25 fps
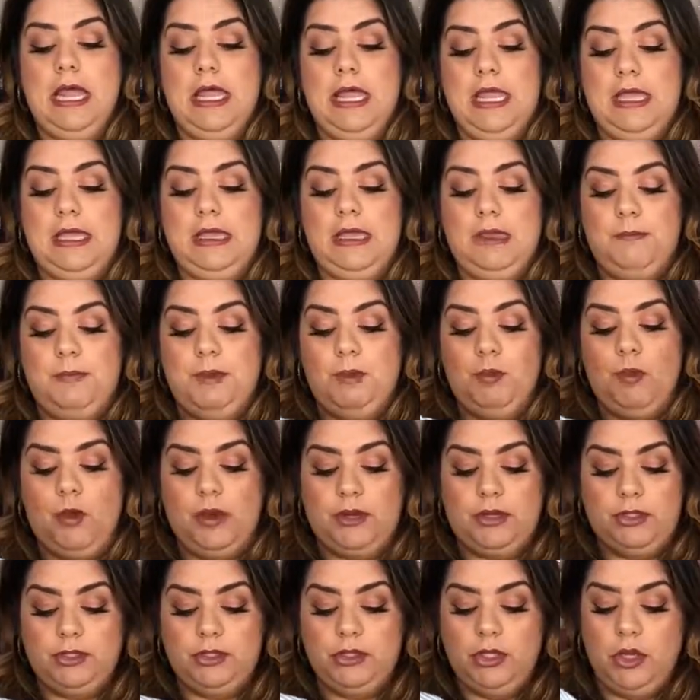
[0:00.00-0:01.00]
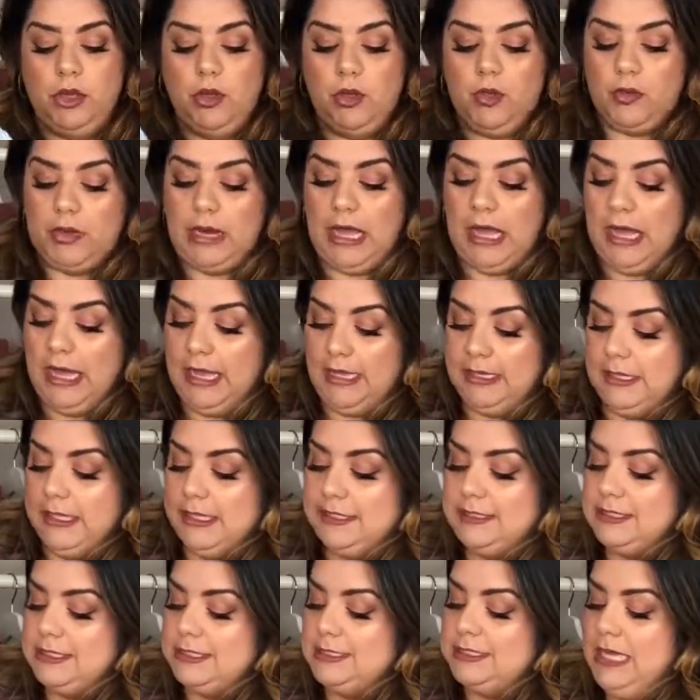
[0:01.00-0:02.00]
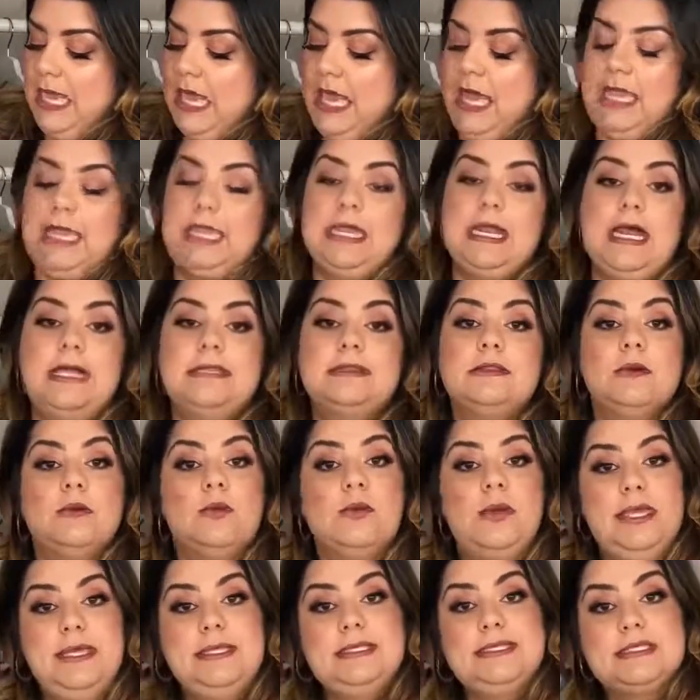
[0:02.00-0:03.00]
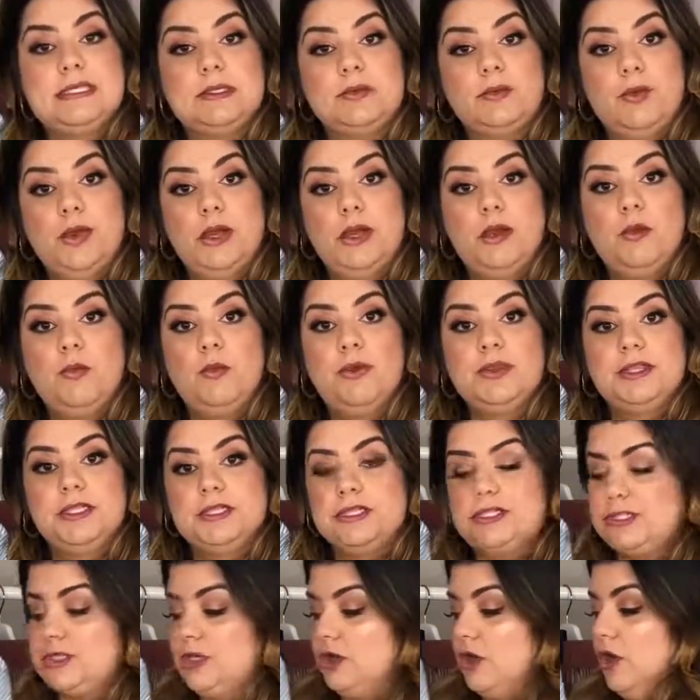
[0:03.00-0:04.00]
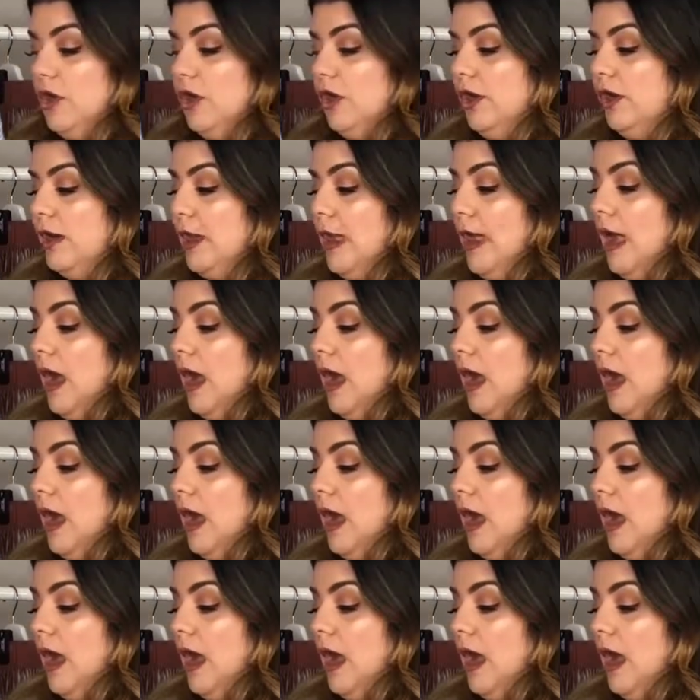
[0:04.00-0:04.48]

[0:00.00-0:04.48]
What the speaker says: It can be worn alone. I like to tie it at the waist and wear it with a skirt.